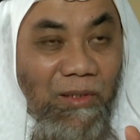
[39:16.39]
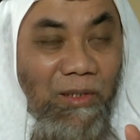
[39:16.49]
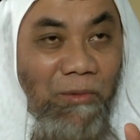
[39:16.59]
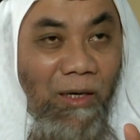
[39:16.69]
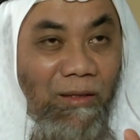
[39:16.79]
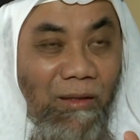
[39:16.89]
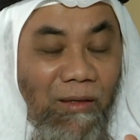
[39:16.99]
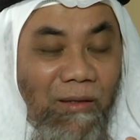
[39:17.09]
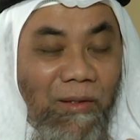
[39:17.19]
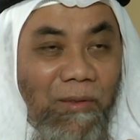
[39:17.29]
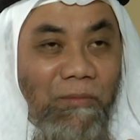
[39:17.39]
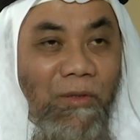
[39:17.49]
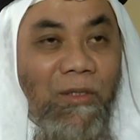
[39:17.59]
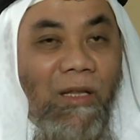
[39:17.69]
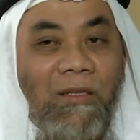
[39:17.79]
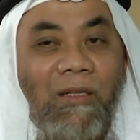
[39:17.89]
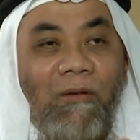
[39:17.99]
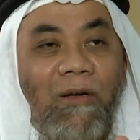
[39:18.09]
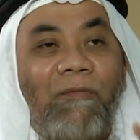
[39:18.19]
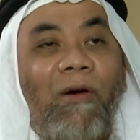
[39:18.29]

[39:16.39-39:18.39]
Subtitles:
Subhanallah. Because Allah says in the Quran,